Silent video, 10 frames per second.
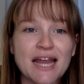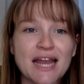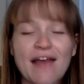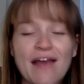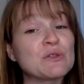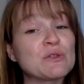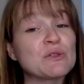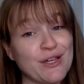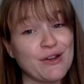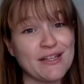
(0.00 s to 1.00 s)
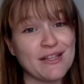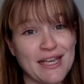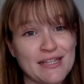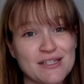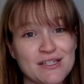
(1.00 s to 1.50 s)
and I have this really great
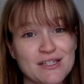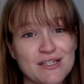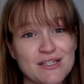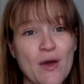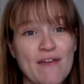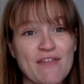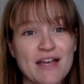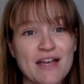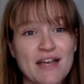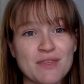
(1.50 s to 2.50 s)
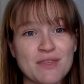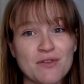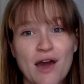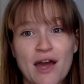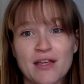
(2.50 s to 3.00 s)
list, so if that's something you
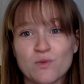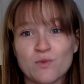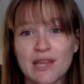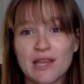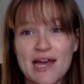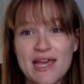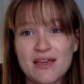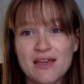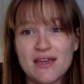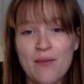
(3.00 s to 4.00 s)
guys would like,